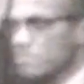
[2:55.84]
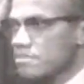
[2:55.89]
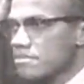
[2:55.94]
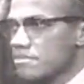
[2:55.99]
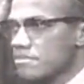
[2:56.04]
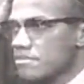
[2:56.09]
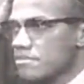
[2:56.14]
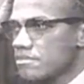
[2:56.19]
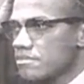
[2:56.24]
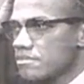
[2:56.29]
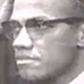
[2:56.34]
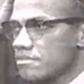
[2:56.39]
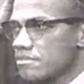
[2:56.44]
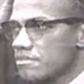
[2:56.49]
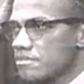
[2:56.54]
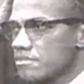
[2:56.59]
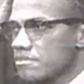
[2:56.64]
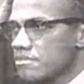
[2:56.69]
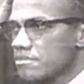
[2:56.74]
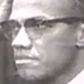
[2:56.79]

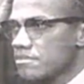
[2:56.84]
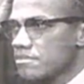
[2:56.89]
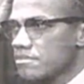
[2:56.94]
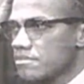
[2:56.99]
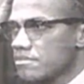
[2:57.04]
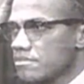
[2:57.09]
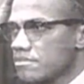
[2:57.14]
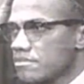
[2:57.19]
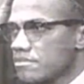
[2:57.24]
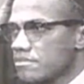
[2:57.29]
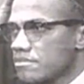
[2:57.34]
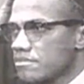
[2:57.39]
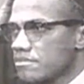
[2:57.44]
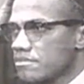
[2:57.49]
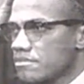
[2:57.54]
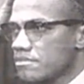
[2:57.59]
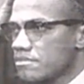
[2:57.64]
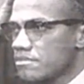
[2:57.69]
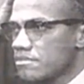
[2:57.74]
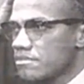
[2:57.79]

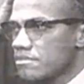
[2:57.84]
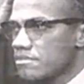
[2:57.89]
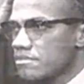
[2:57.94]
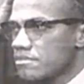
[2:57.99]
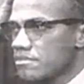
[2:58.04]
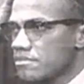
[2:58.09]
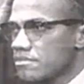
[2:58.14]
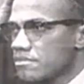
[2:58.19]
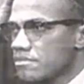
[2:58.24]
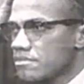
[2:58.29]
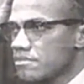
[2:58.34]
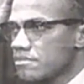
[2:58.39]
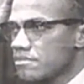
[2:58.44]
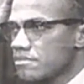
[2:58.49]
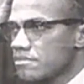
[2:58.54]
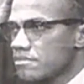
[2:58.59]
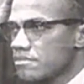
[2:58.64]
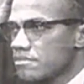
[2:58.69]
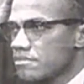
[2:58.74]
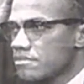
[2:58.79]

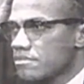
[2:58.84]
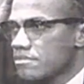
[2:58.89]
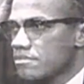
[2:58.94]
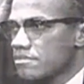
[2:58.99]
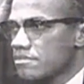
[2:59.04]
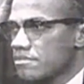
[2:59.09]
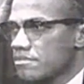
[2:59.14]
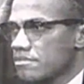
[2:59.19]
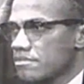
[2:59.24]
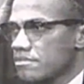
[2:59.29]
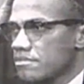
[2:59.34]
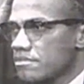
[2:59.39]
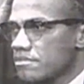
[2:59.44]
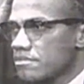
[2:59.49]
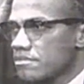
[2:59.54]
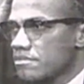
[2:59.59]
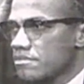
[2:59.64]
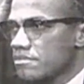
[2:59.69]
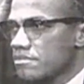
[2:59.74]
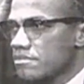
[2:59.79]

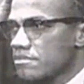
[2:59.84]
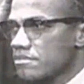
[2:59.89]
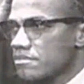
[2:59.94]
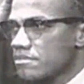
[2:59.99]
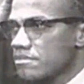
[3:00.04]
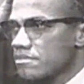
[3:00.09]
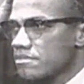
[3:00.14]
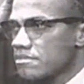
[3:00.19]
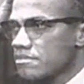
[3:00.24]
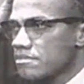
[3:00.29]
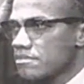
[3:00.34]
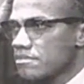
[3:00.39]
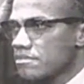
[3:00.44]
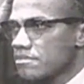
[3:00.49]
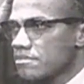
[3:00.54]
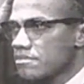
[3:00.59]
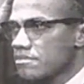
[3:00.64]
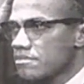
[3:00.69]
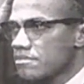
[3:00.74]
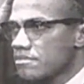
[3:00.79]

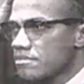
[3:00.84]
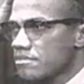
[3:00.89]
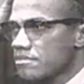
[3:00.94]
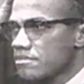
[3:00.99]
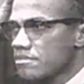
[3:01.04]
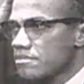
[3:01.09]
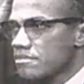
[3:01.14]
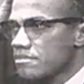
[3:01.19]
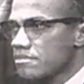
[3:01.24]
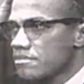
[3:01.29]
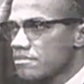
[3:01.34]
This person isn't speaking.